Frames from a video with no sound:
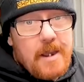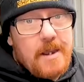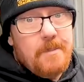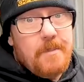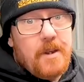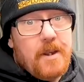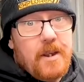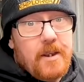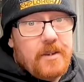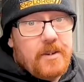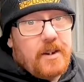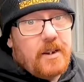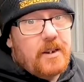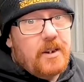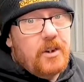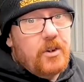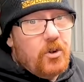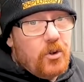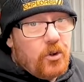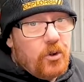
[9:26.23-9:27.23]
Emma has
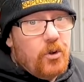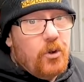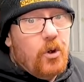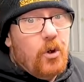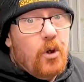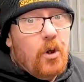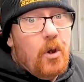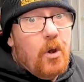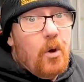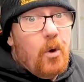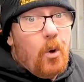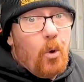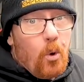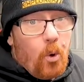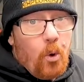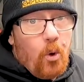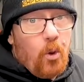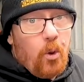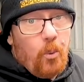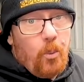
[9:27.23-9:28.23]
actually done
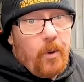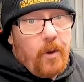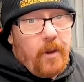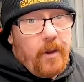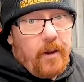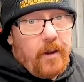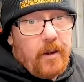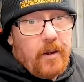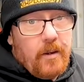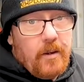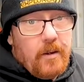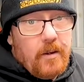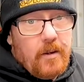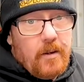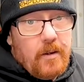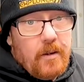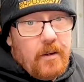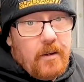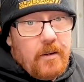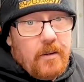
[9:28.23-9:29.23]
all the work
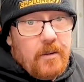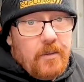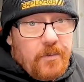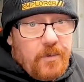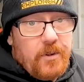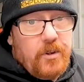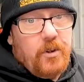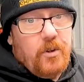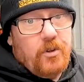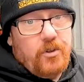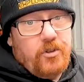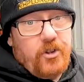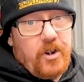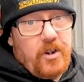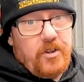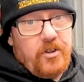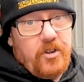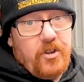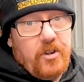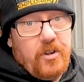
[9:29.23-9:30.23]
for the oil
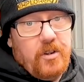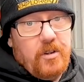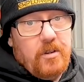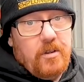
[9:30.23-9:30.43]
change.